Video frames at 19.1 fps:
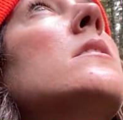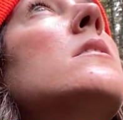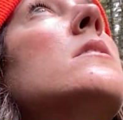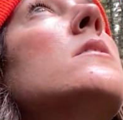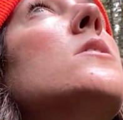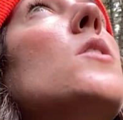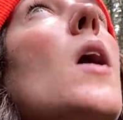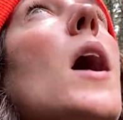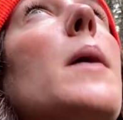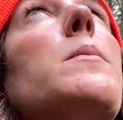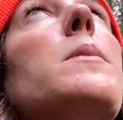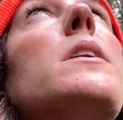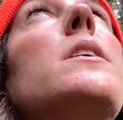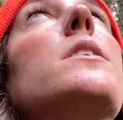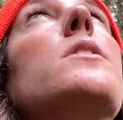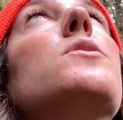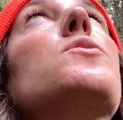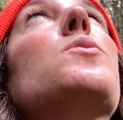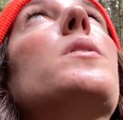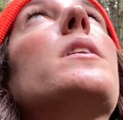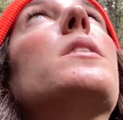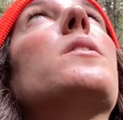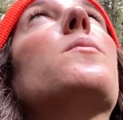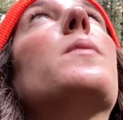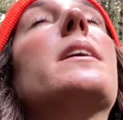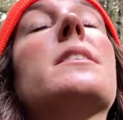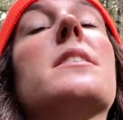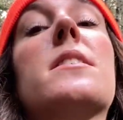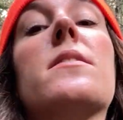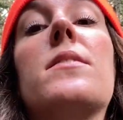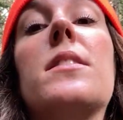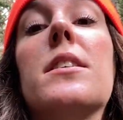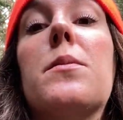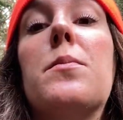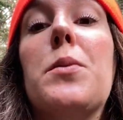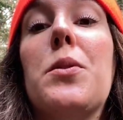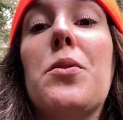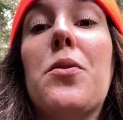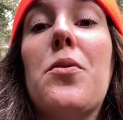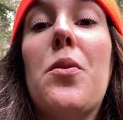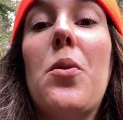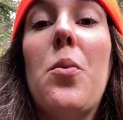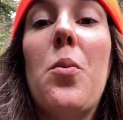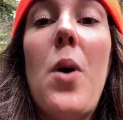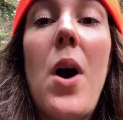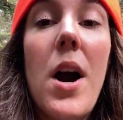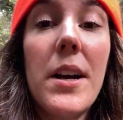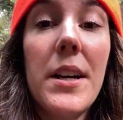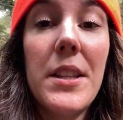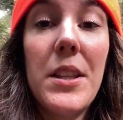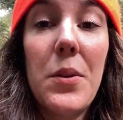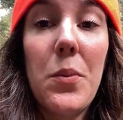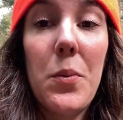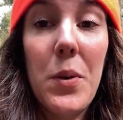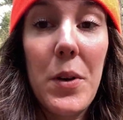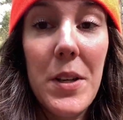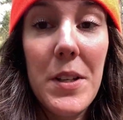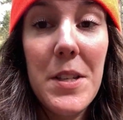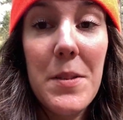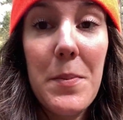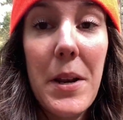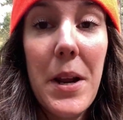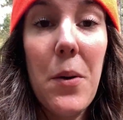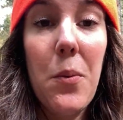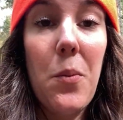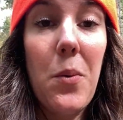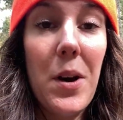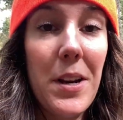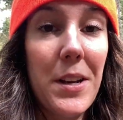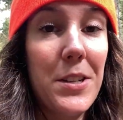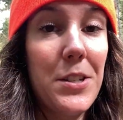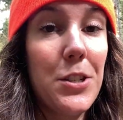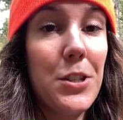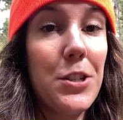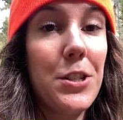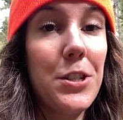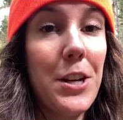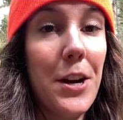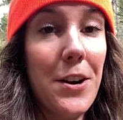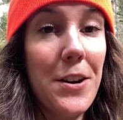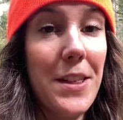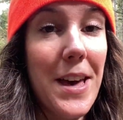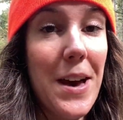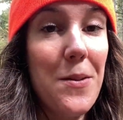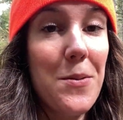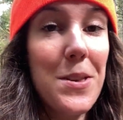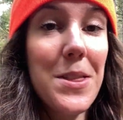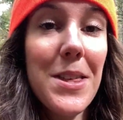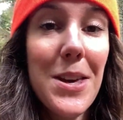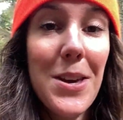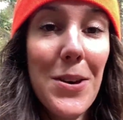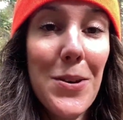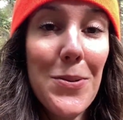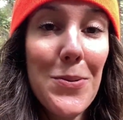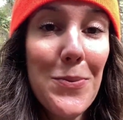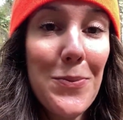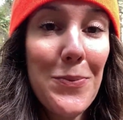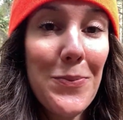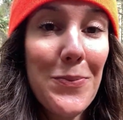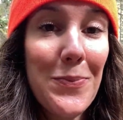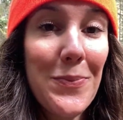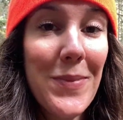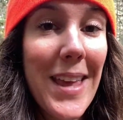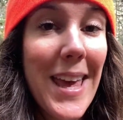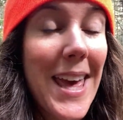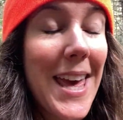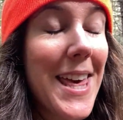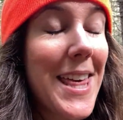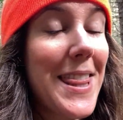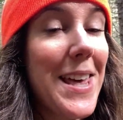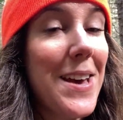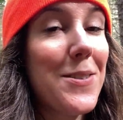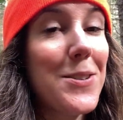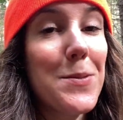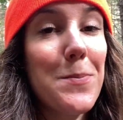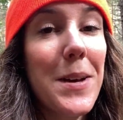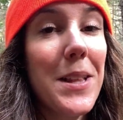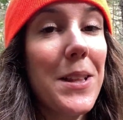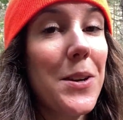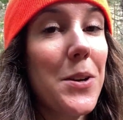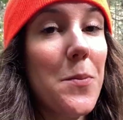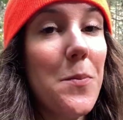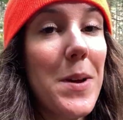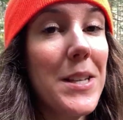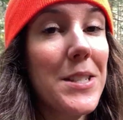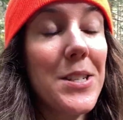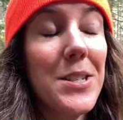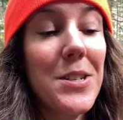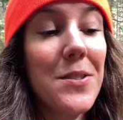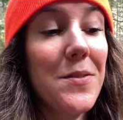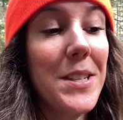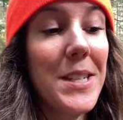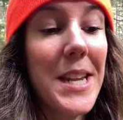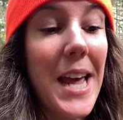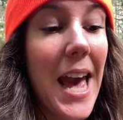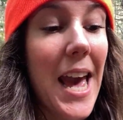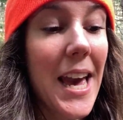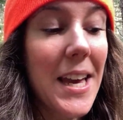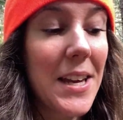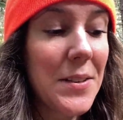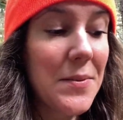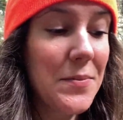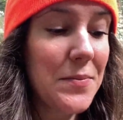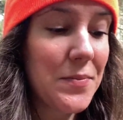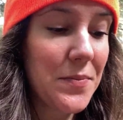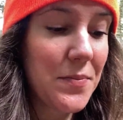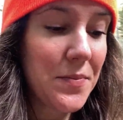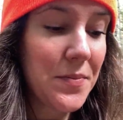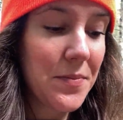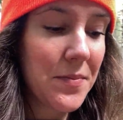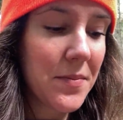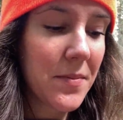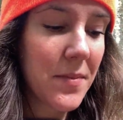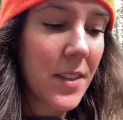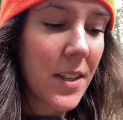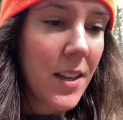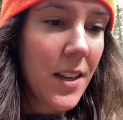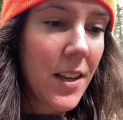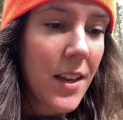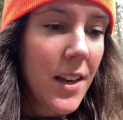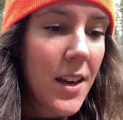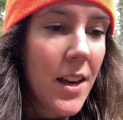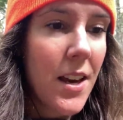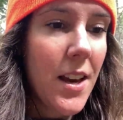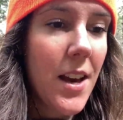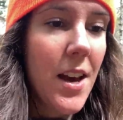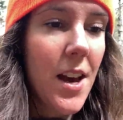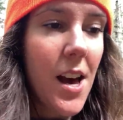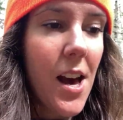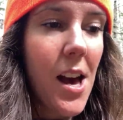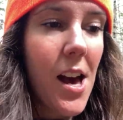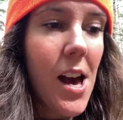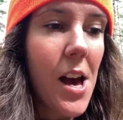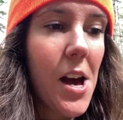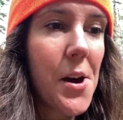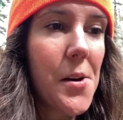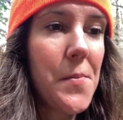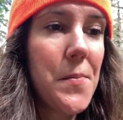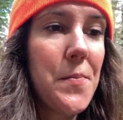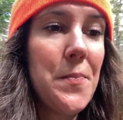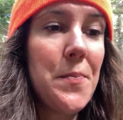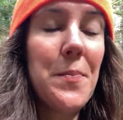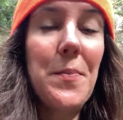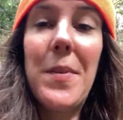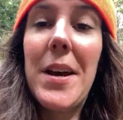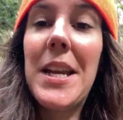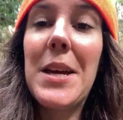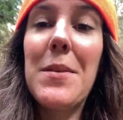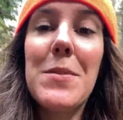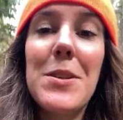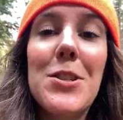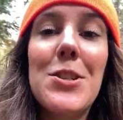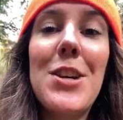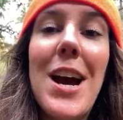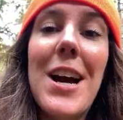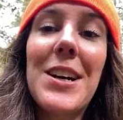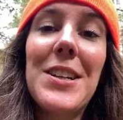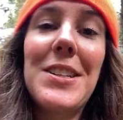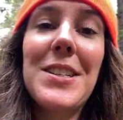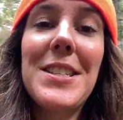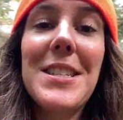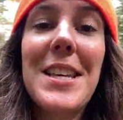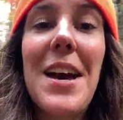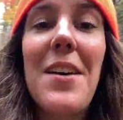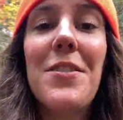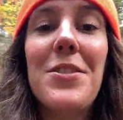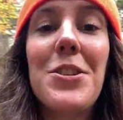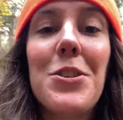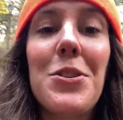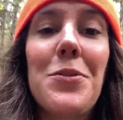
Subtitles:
So I'm going to enjoy the rest of this beautiful walk in the woods, but I wanted to share that with you. That was my little message of the day. My name is Jacqueline Savageau.